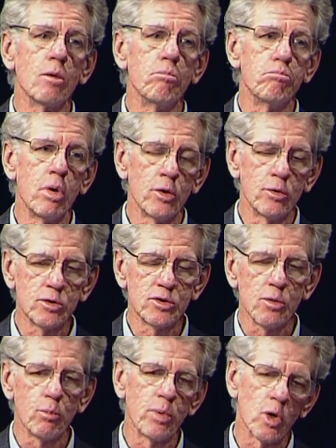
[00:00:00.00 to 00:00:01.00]

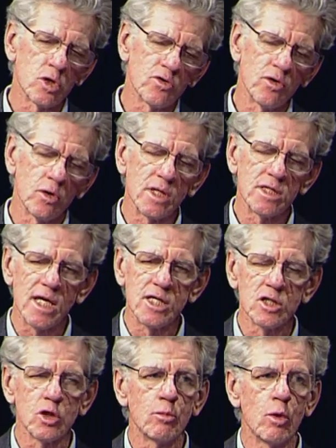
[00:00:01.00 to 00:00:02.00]
Bernardsville is a
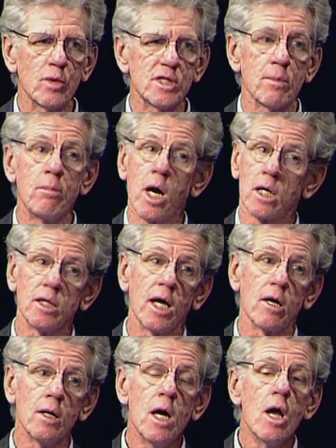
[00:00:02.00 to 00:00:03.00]
little more recent. Montclair